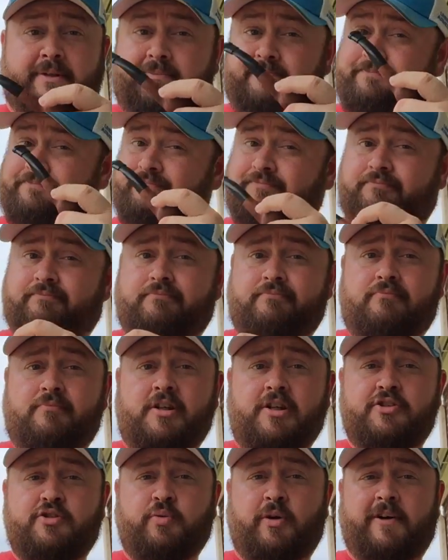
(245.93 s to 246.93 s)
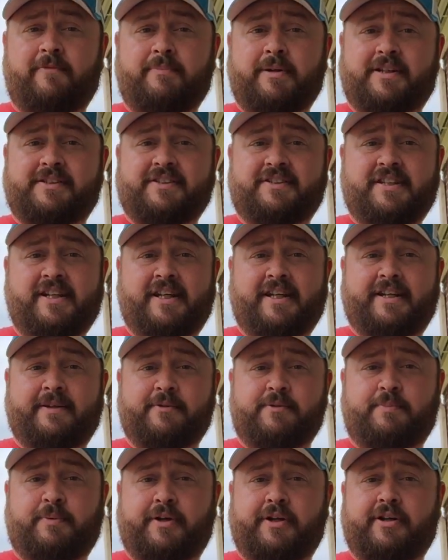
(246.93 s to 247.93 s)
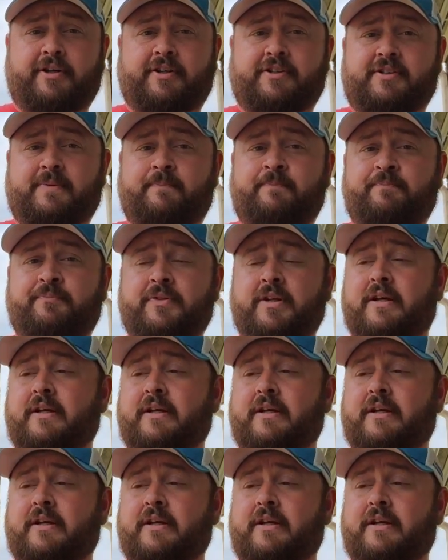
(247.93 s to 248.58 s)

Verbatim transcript: but 12 bucks a tin, it was pretty awesome.